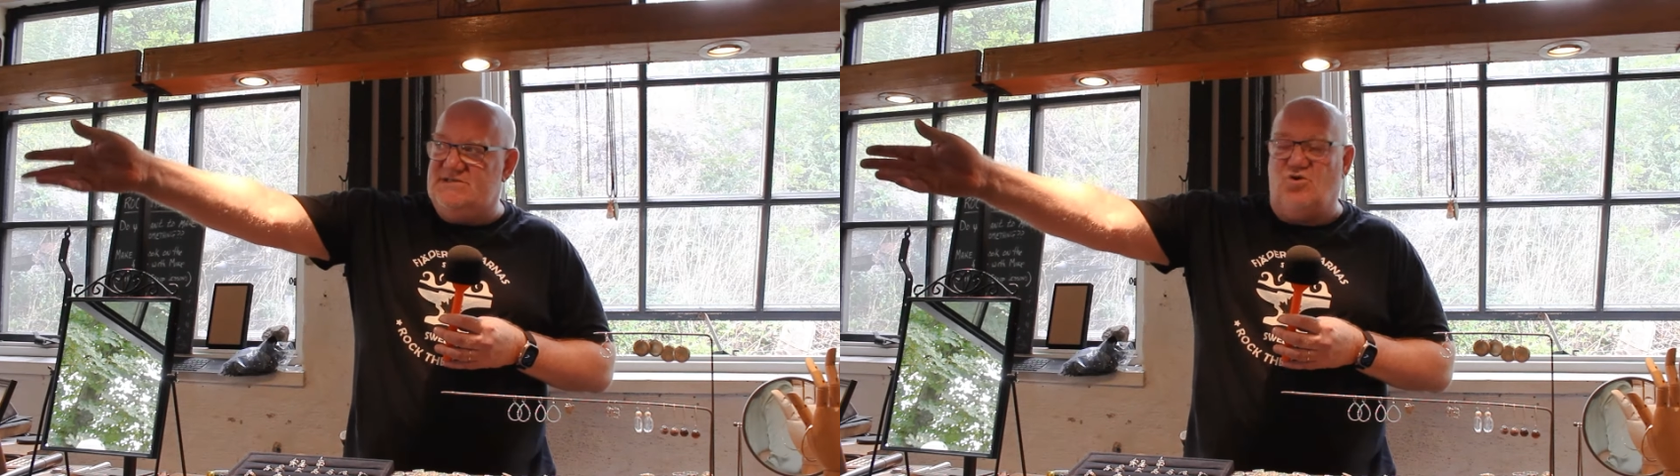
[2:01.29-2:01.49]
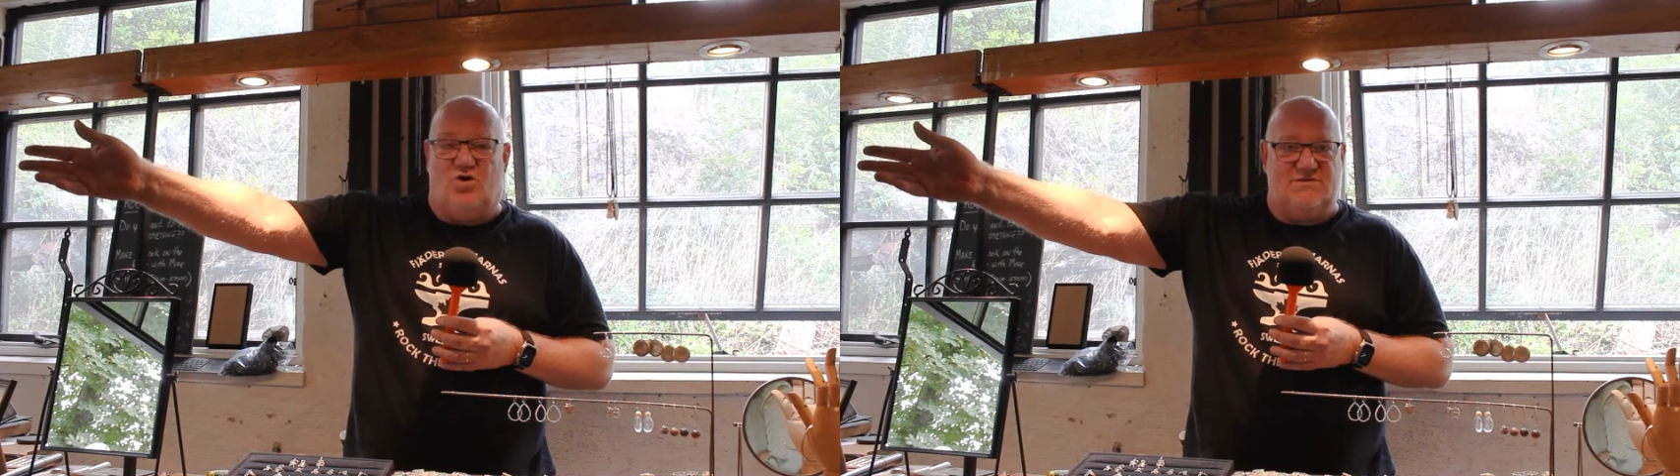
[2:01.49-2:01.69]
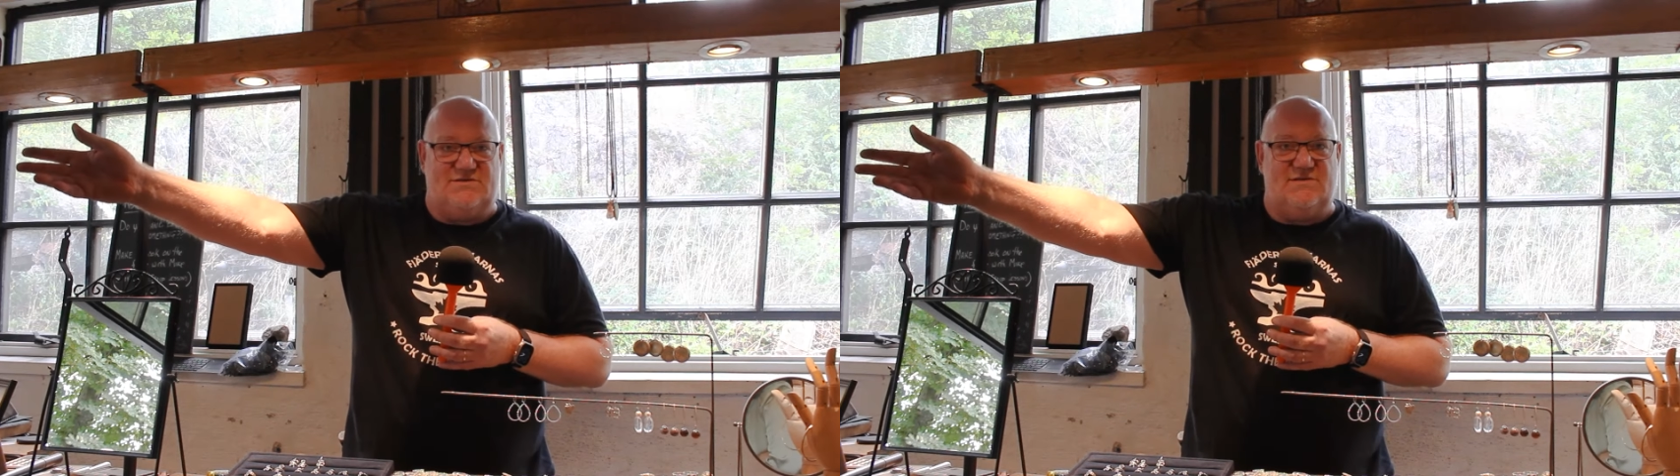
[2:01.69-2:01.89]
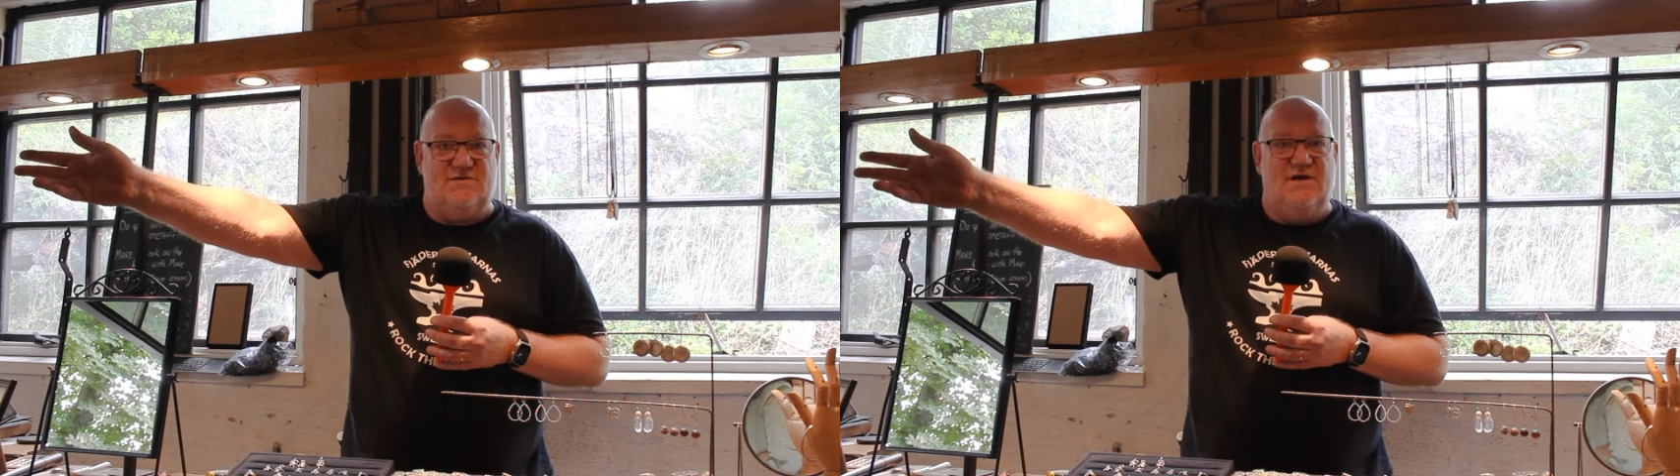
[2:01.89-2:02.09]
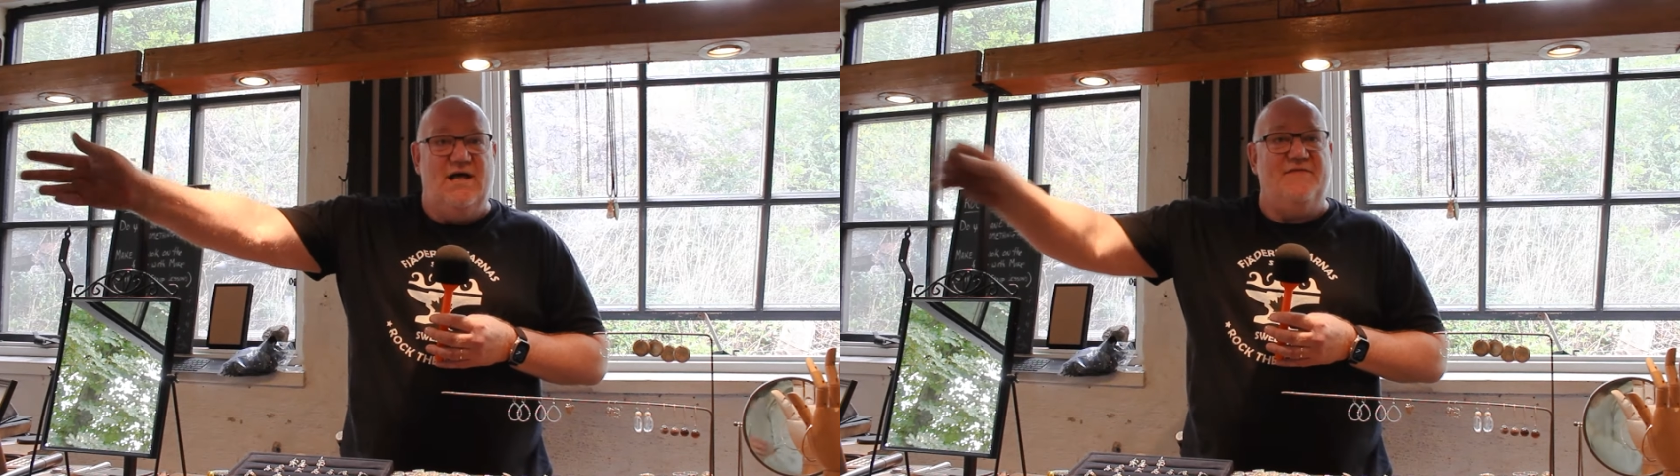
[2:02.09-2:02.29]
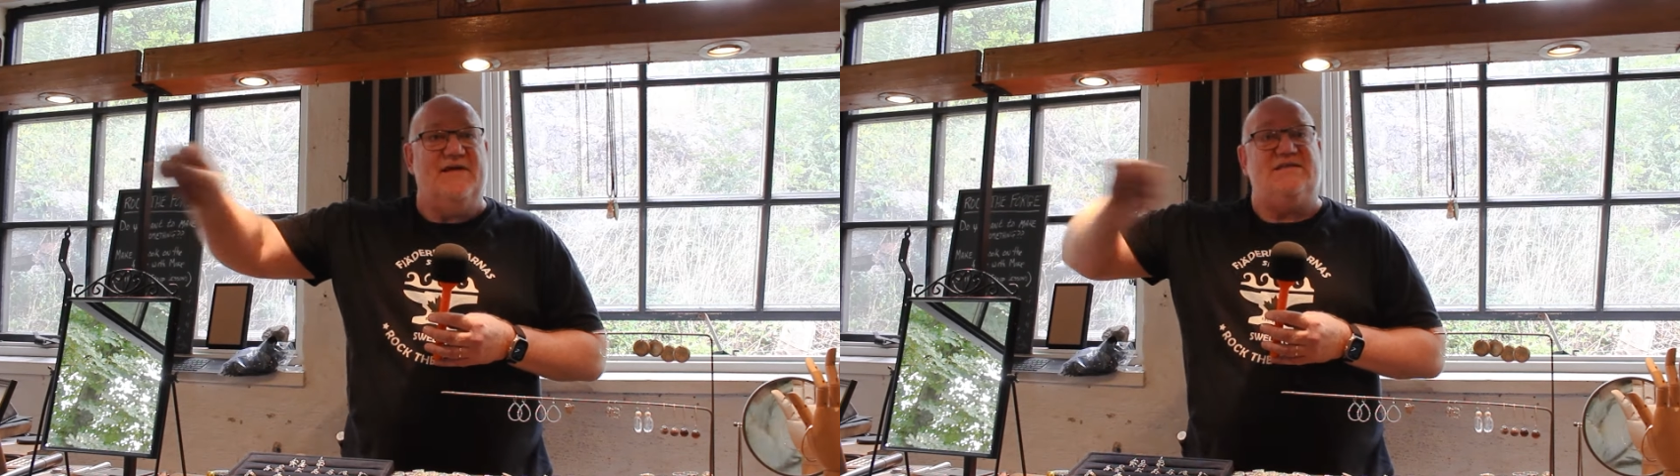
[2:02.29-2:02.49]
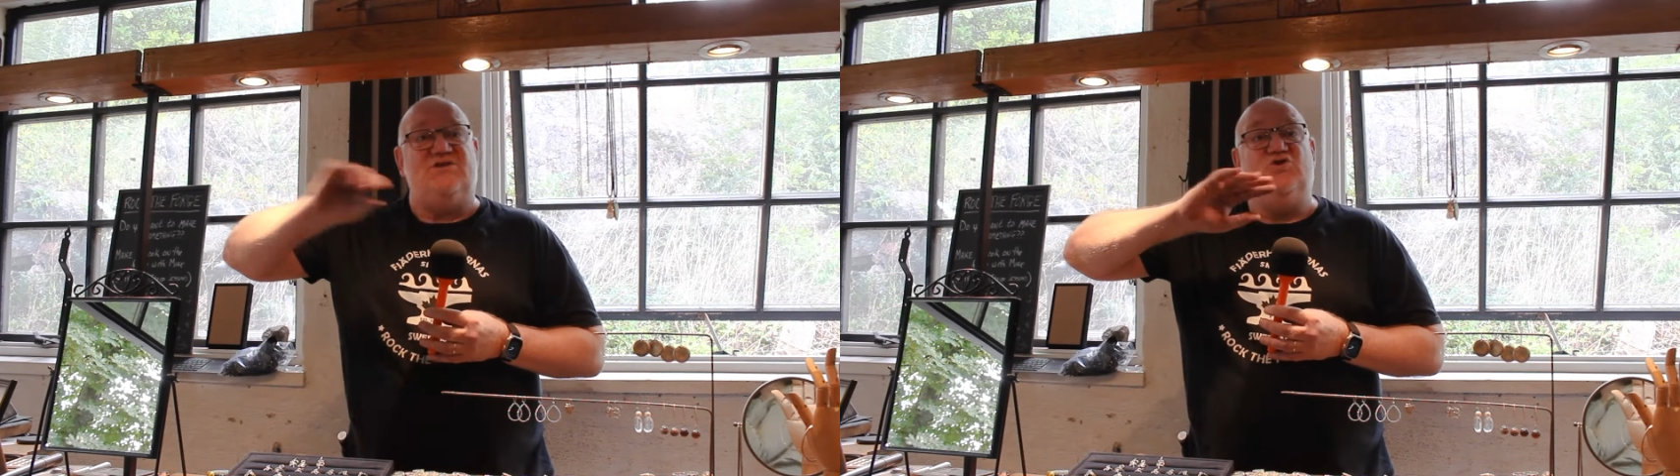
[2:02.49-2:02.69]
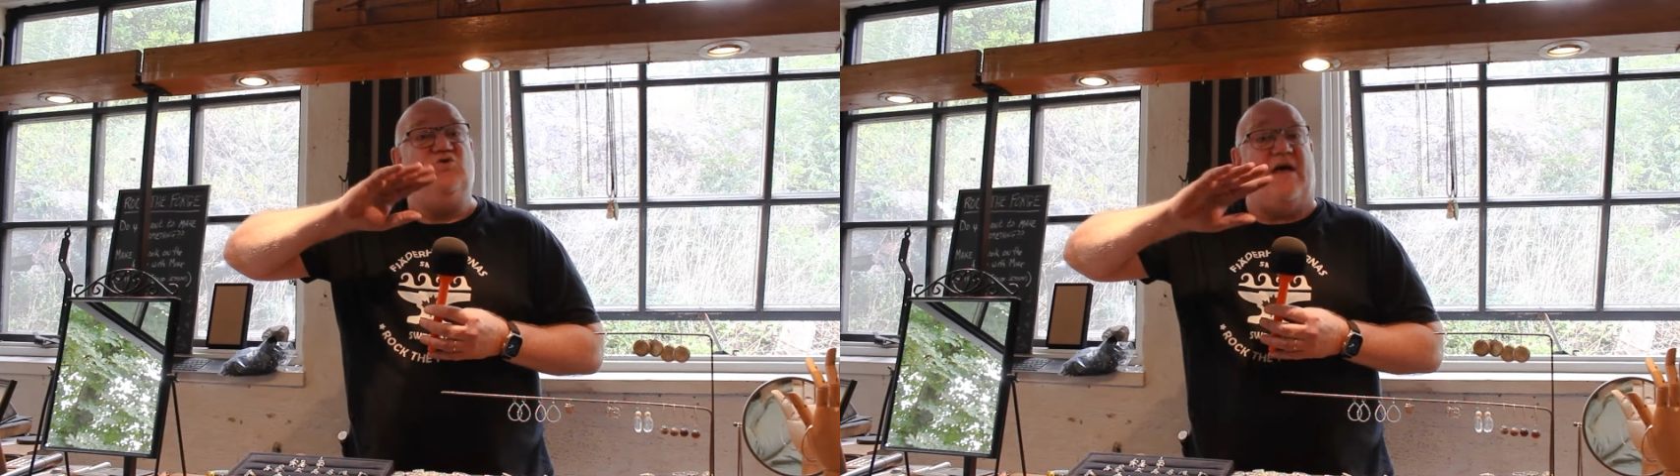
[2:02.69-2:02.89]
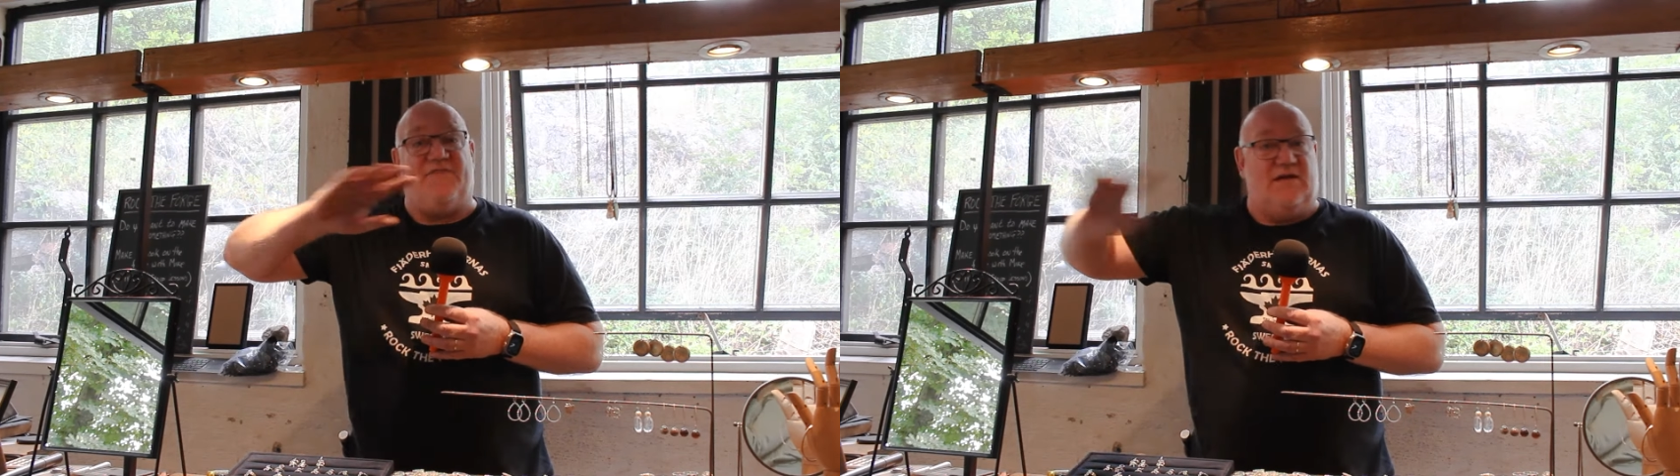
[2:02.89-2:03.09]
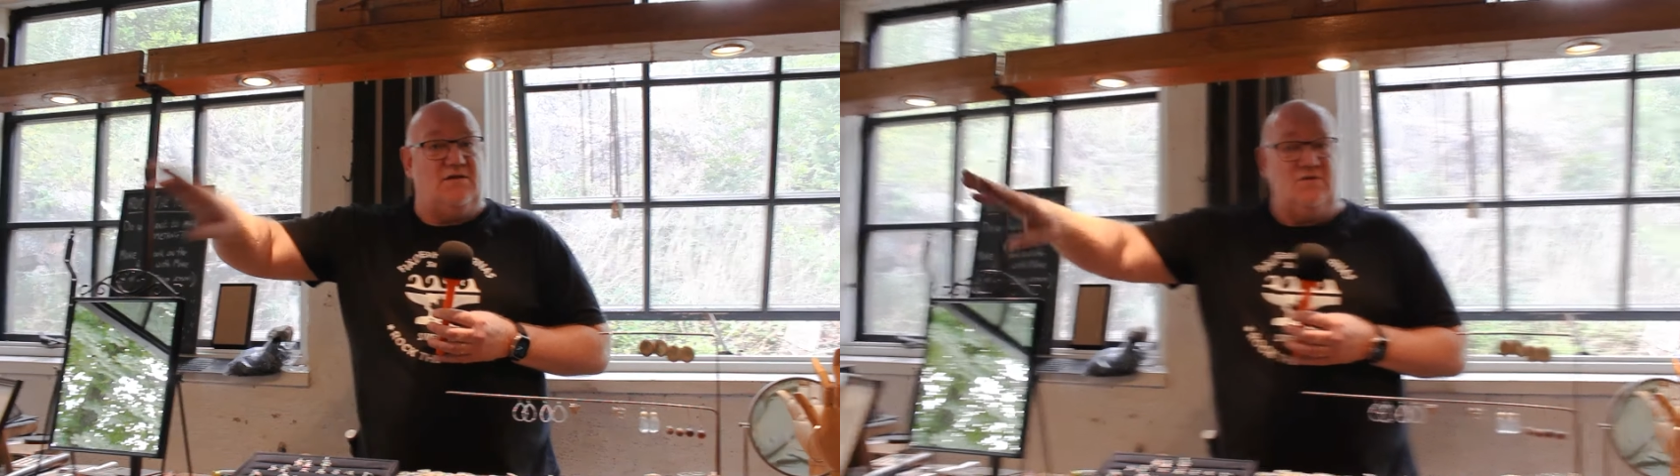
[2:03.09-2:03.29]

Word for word: doors that do nothing.